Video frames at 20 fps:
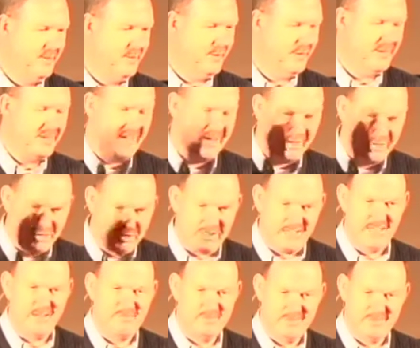who are not
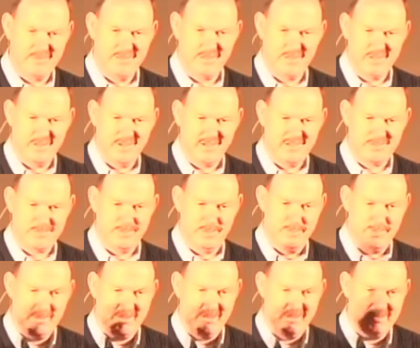ashamed of the gospel
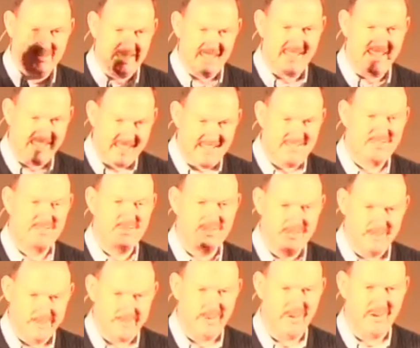because it is
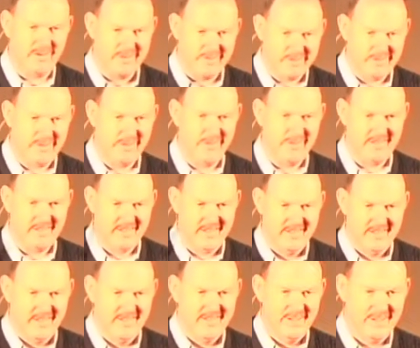the power of God
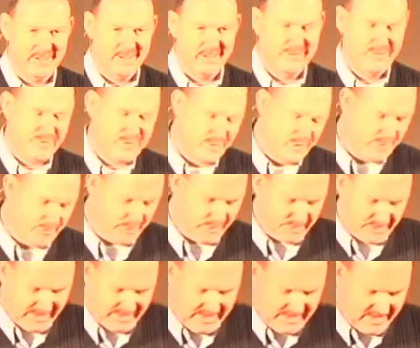unto
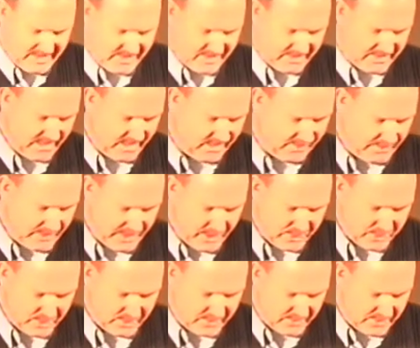
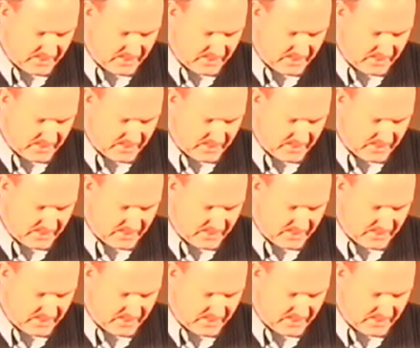salvation.